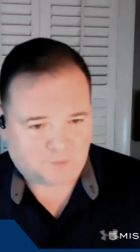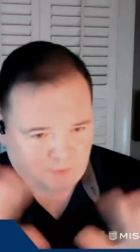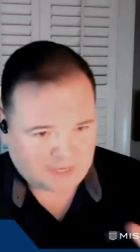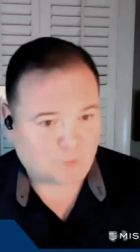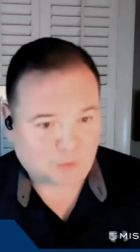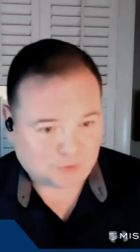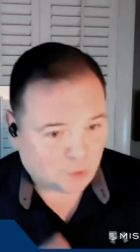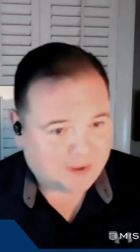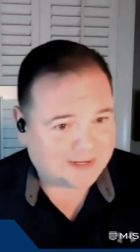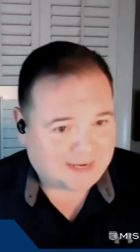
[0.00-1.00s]
know for an animal
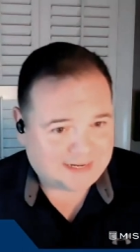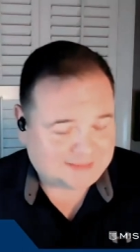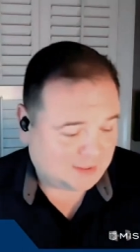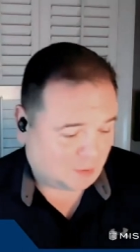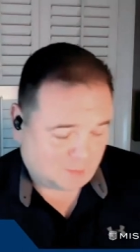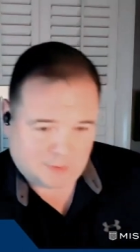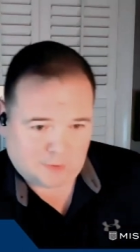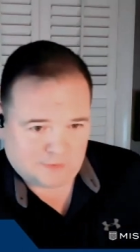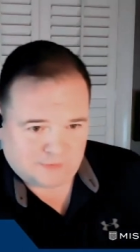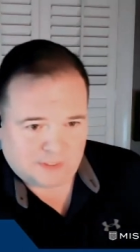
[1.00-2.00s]
nomad kind of thing or
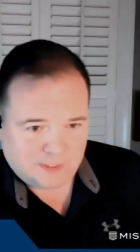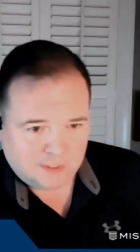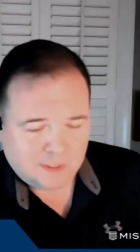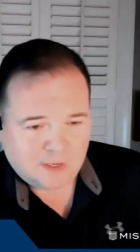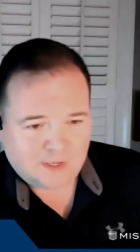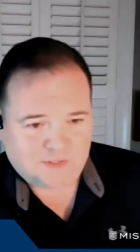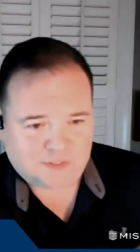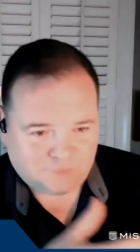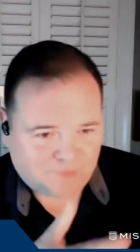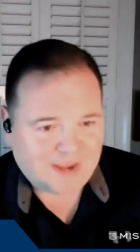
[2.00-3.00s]
or is it is
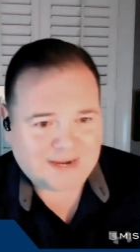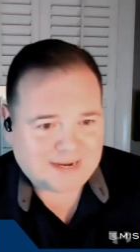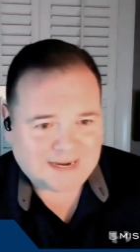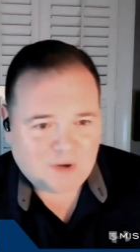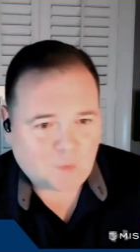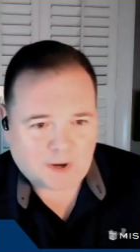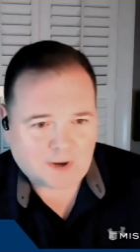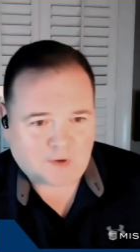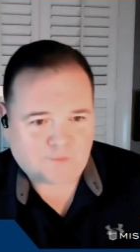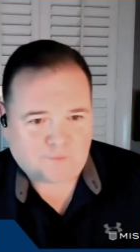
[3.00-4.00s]
it defined
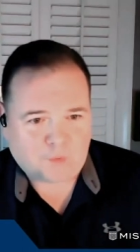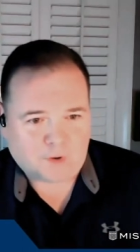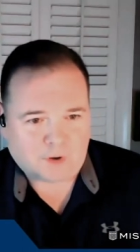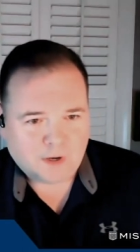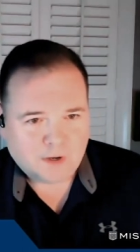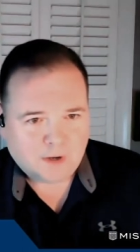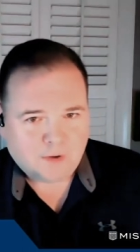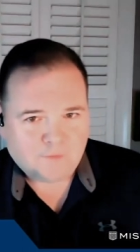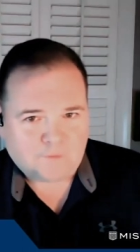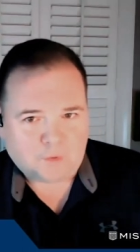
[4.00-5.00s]
anywhere for
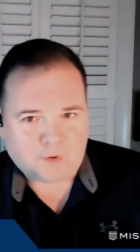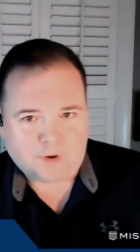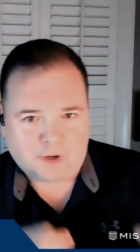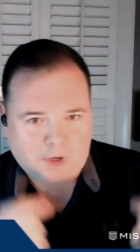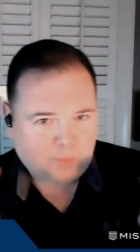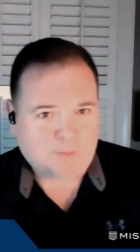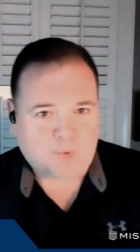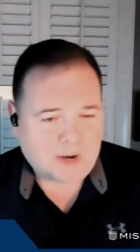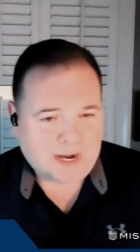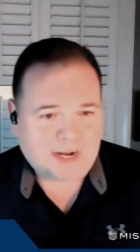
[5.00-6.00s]
for a green
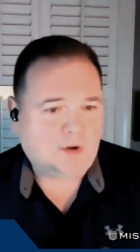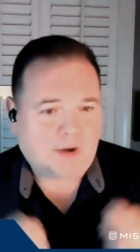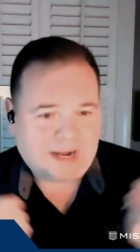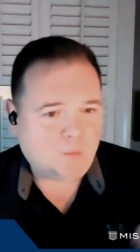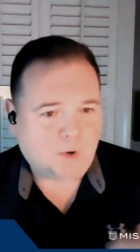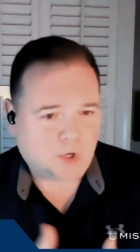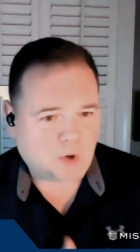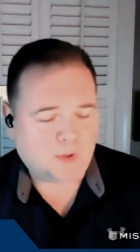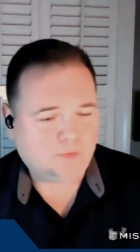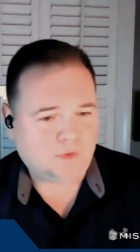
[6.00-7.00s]
beret or anyone
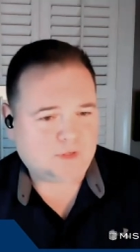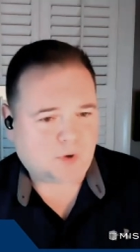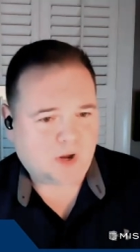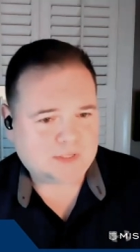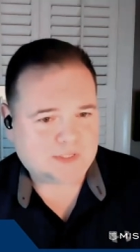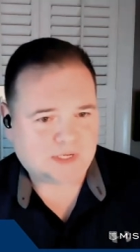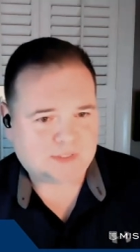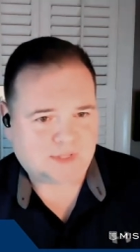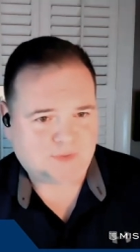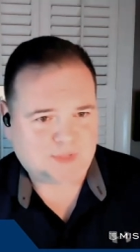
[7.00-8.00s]
going through this
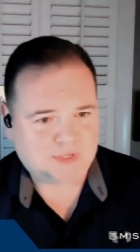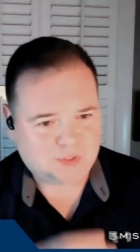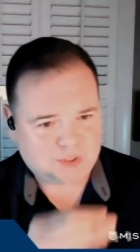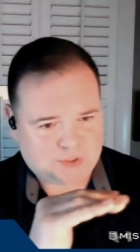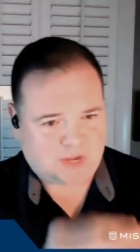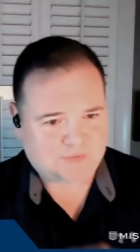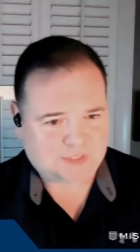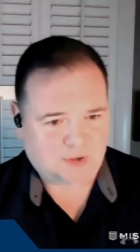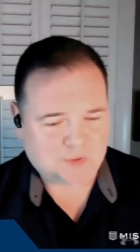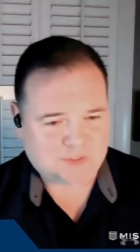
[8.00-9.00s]
process that these are the soft
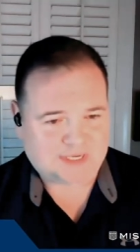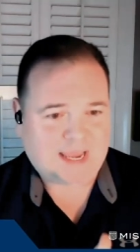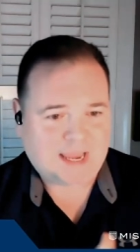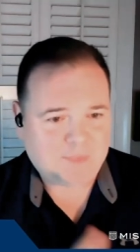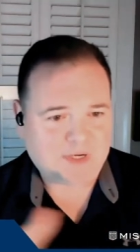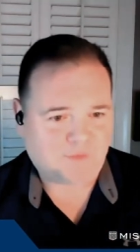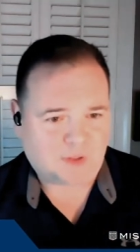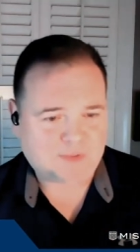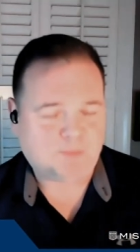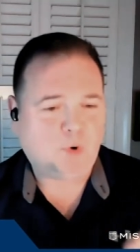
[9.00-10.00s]
skills that can be
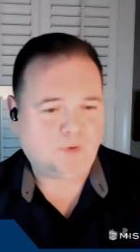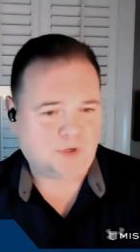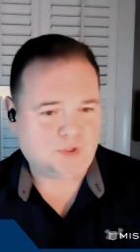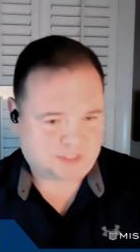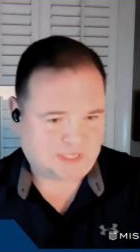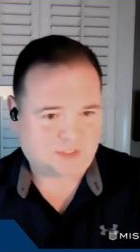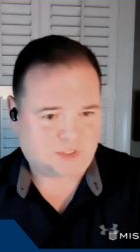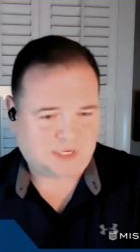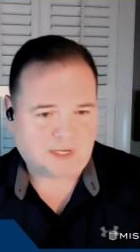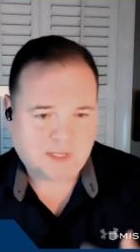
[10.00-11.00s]
developed more than just as you
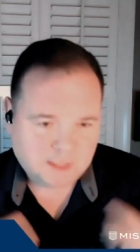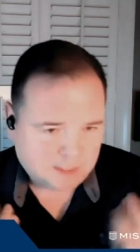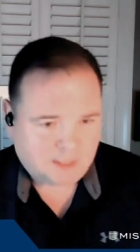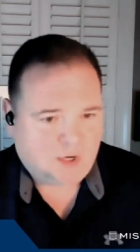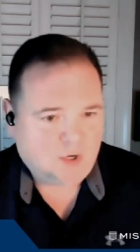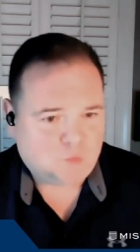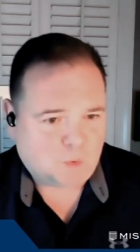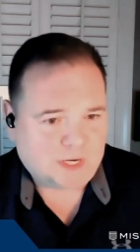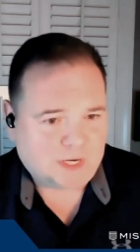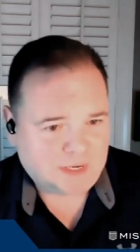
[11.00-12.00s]
said here's
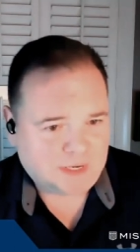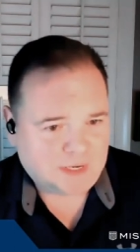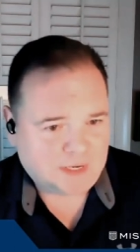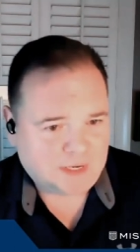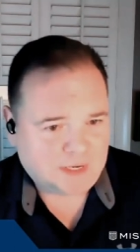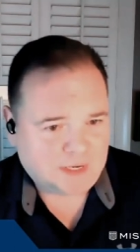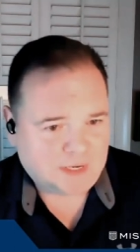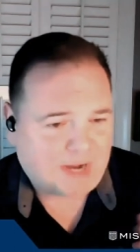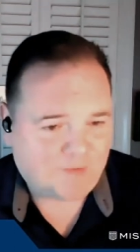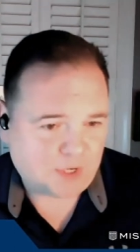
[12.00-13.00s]
what it is
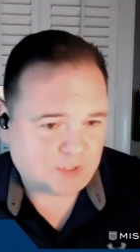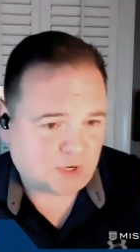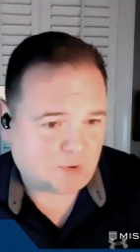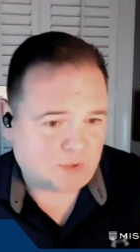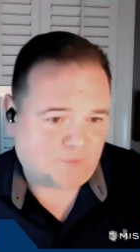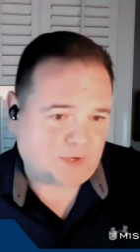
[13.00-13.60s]
and you either have it or you